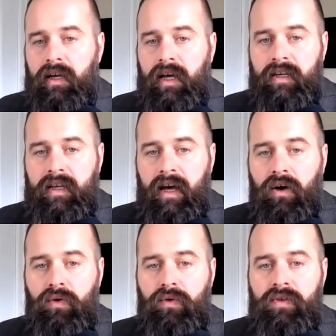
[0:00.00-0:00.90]
and
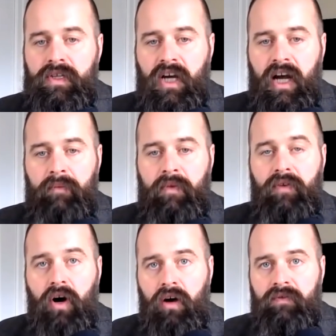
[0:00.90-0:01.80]
now the time of
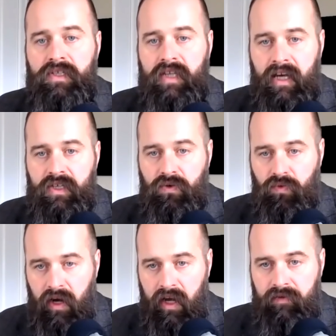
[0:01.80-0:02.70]
harvest has
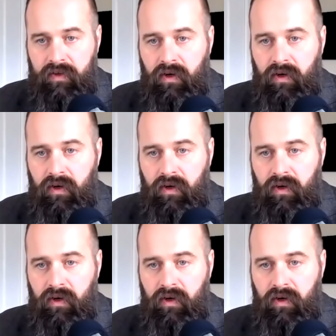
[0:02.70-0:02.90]
arrived.